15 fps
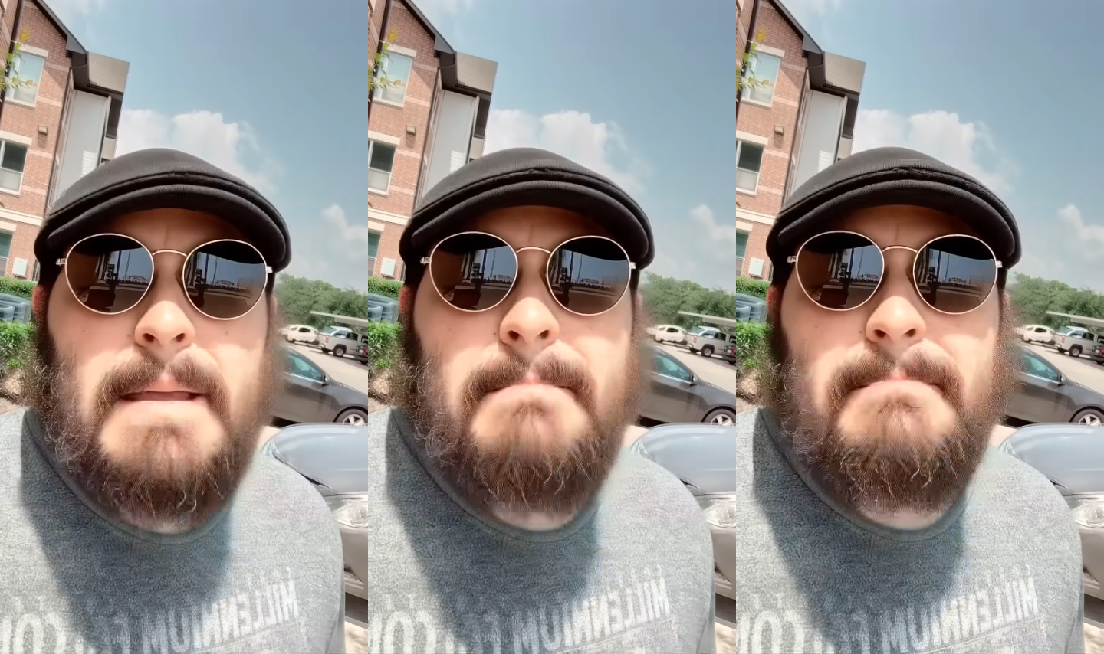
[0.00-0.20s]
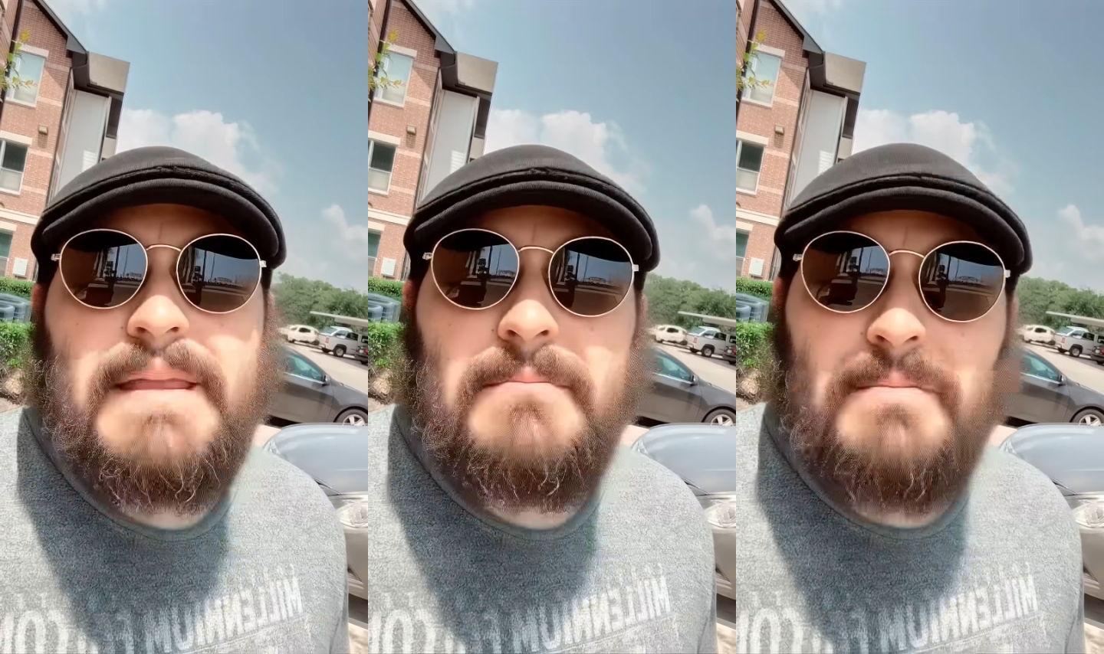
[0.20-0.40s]

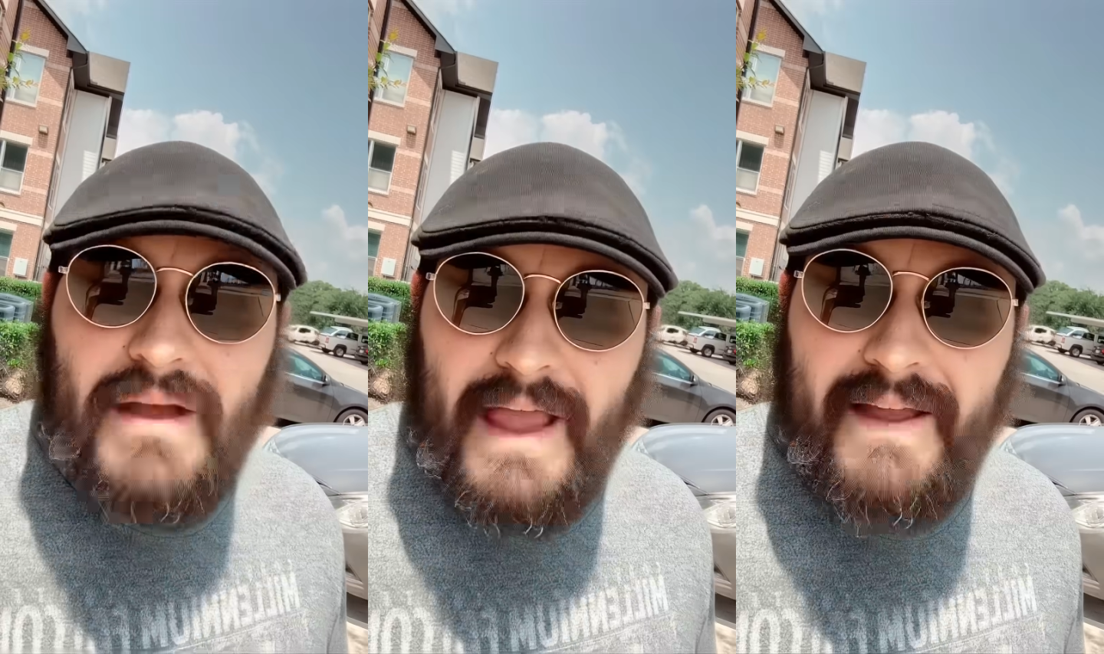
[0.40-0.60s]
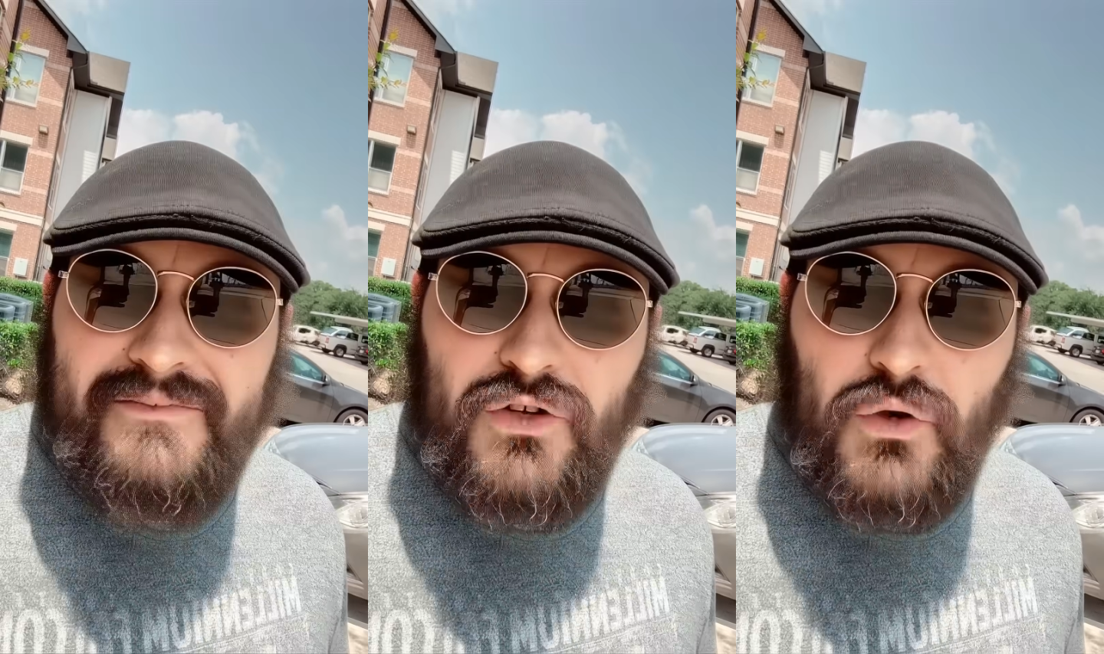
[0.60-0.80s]
People
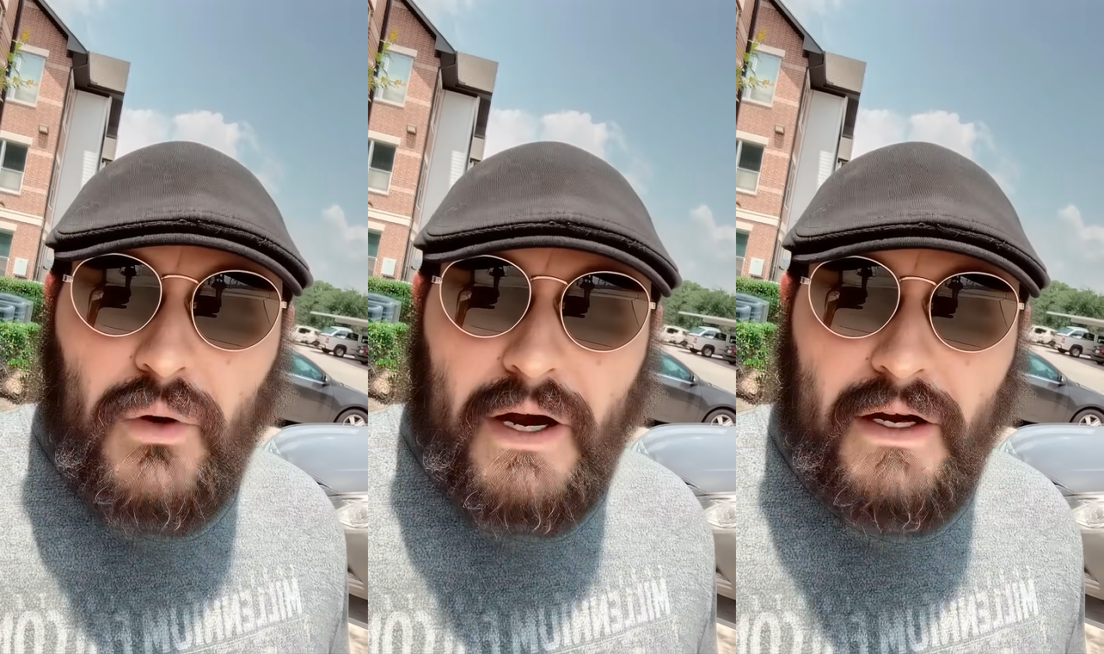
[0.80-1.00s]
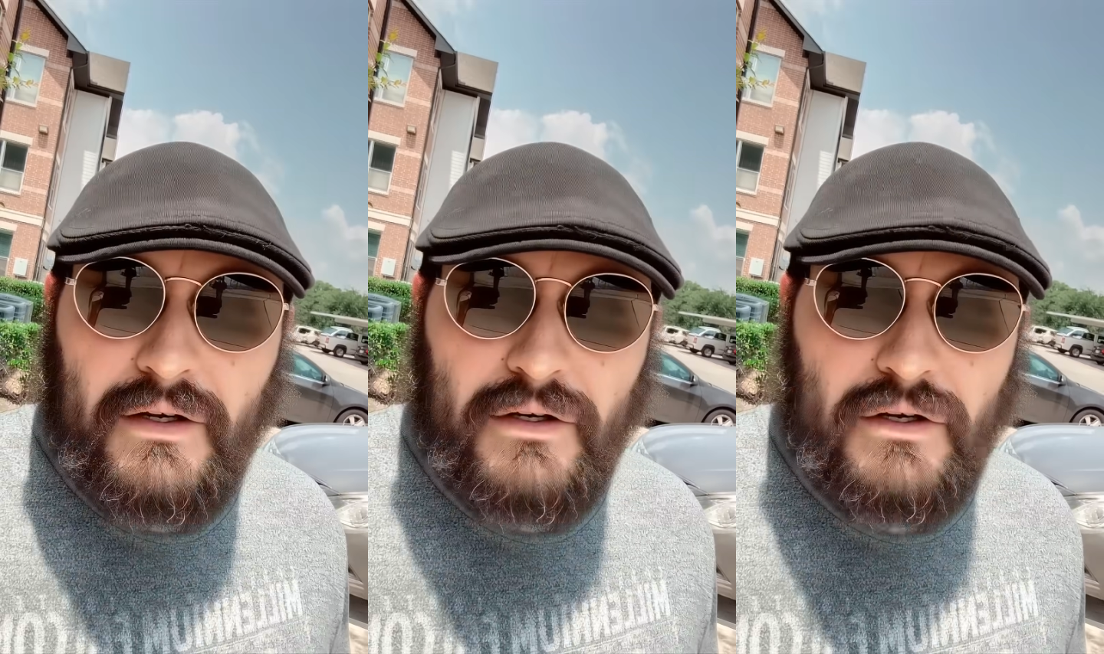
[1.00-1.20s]

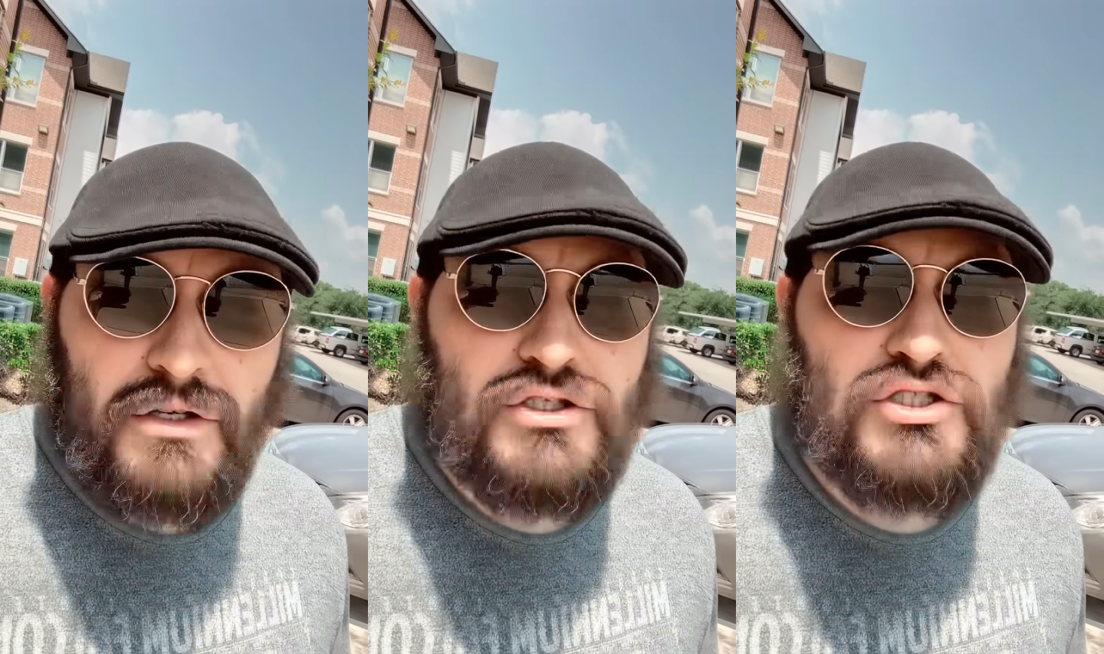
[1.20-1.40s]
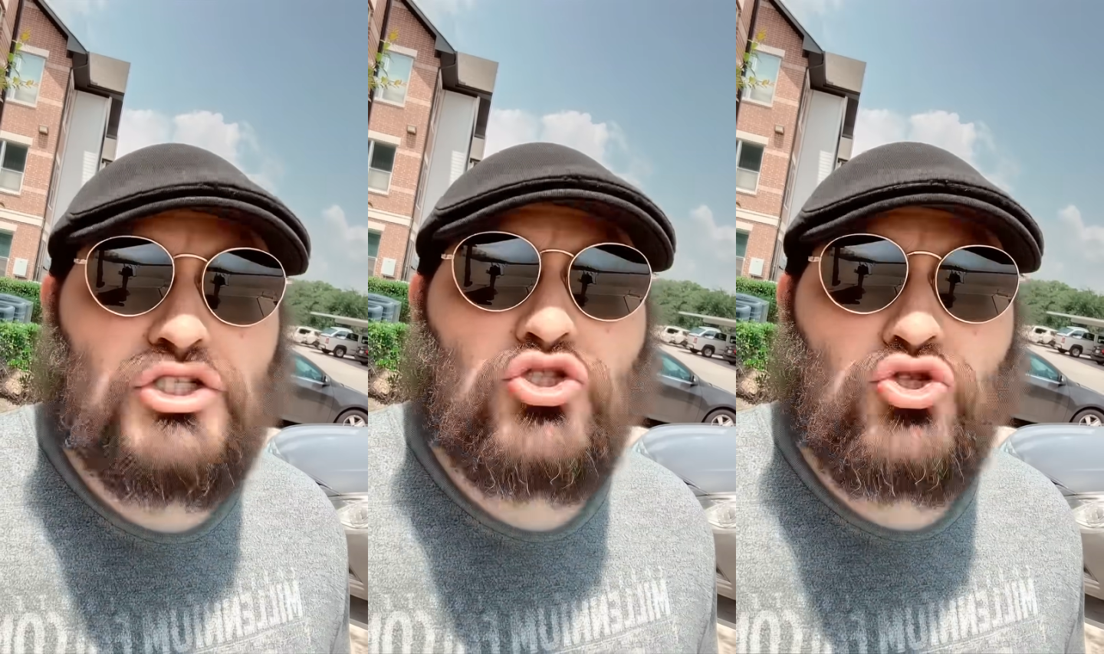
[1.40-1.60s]
everywhere
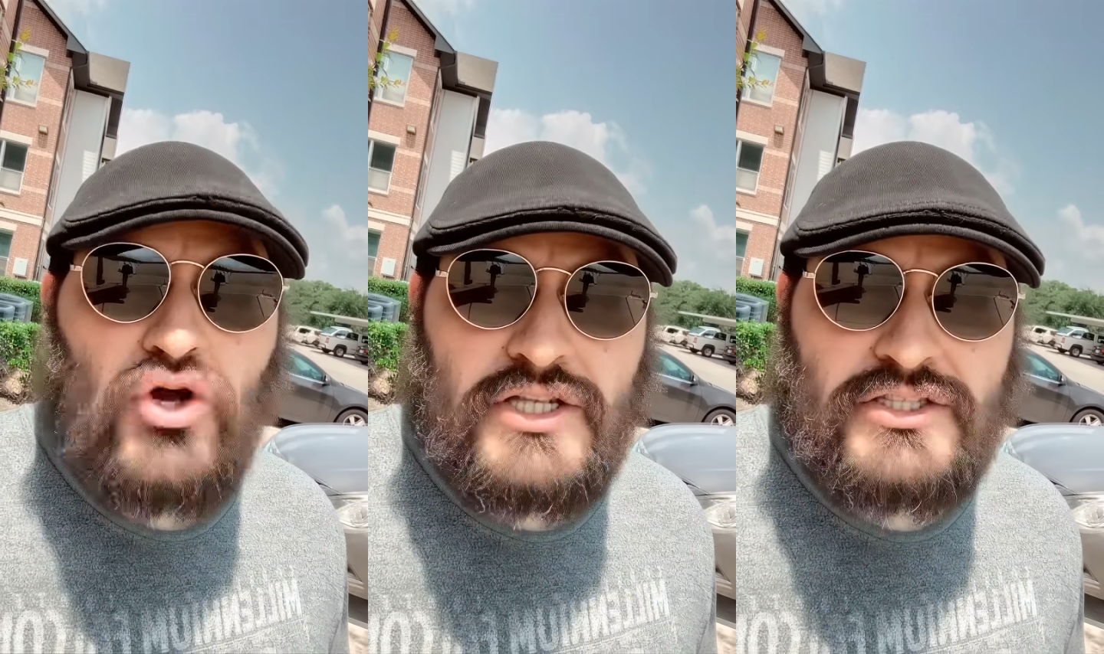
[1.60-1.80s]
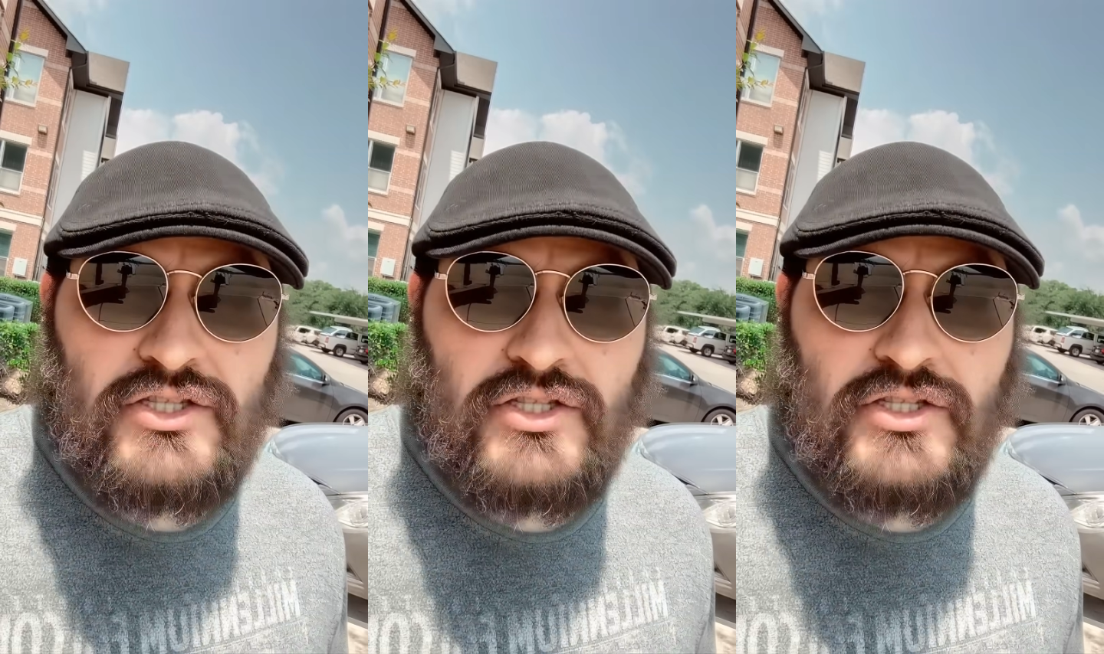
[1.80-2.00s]
learn to
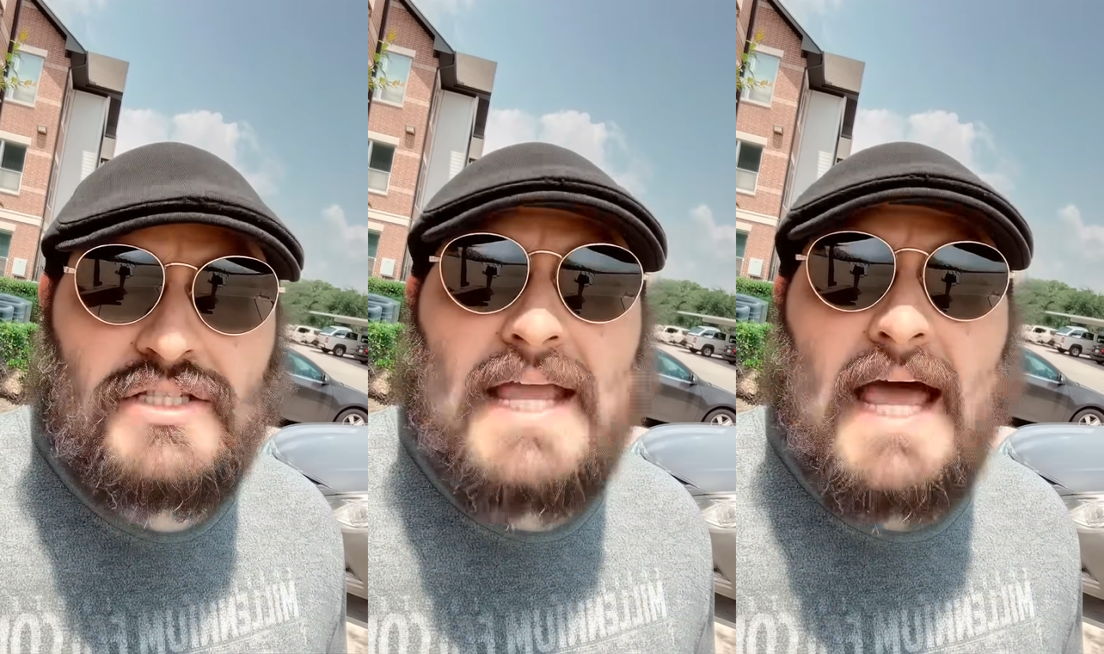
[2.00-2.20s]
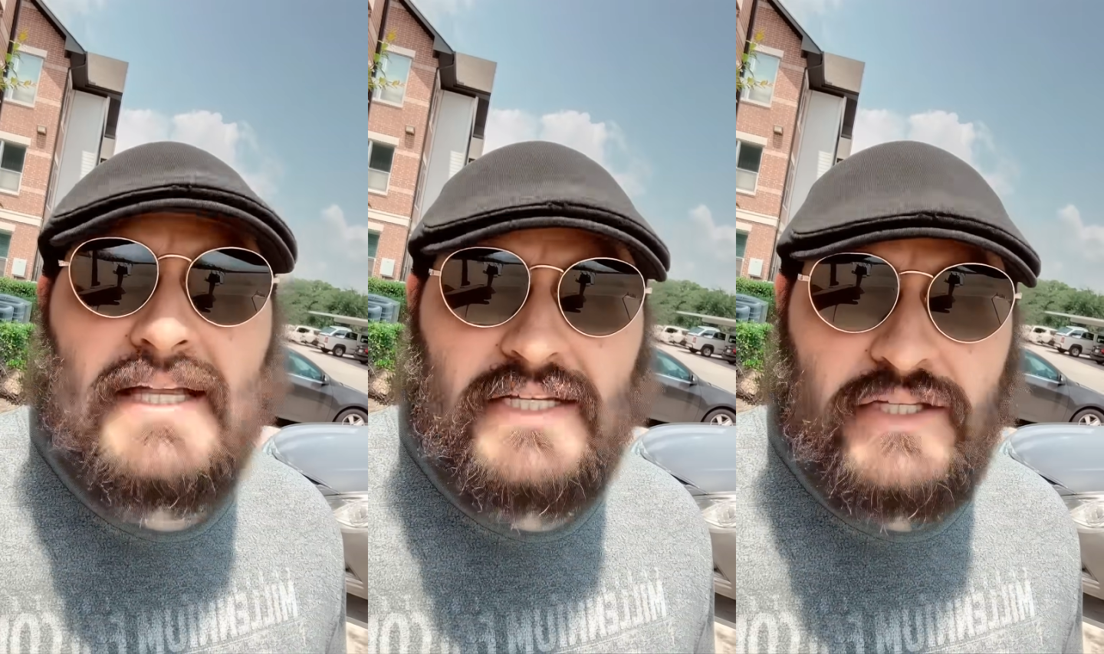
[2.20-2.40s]
treasure
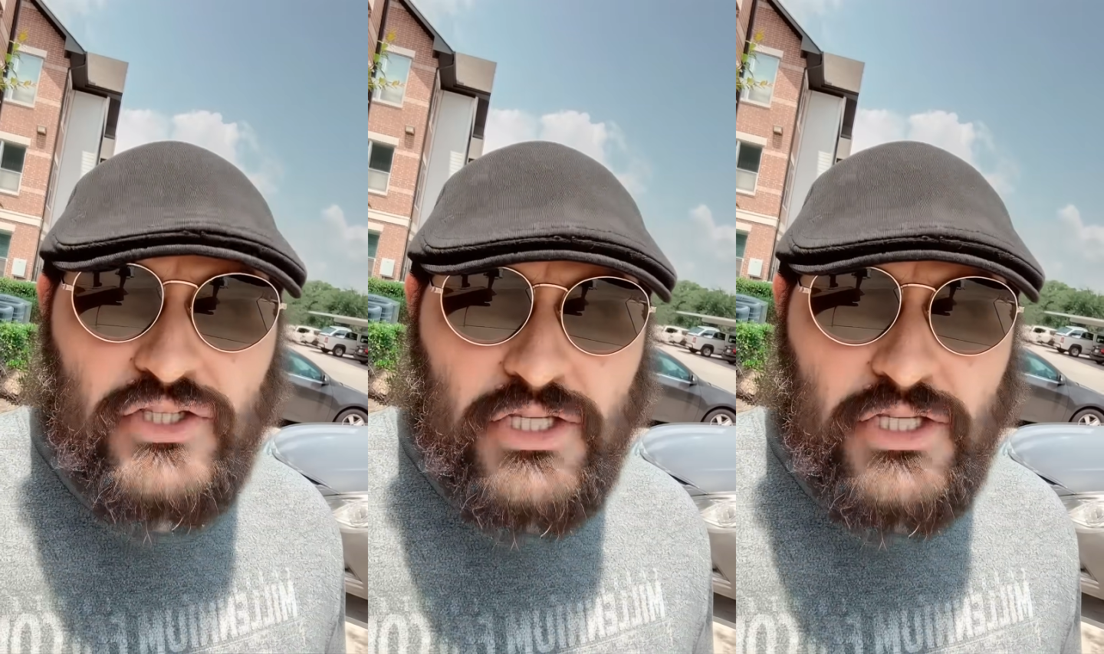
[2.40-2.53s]
solid